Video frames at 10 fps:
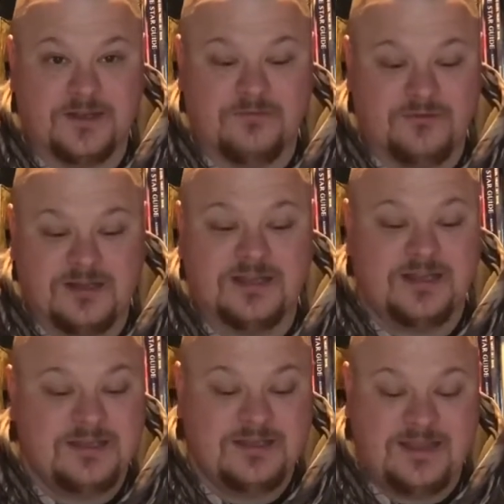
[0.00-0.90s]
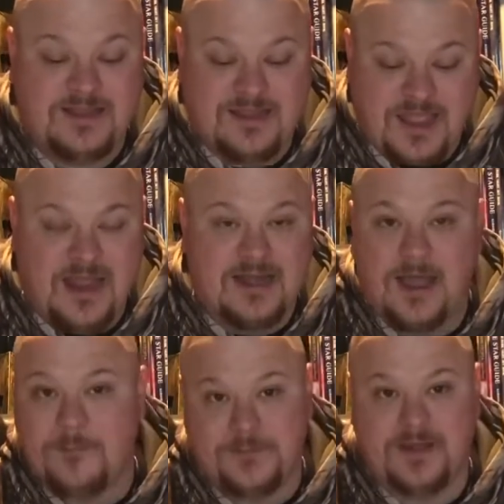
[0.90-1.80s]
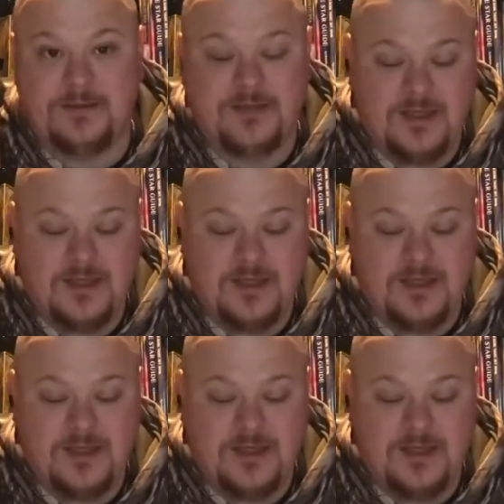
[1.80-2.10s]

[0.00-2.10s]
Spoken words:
It really cannot be.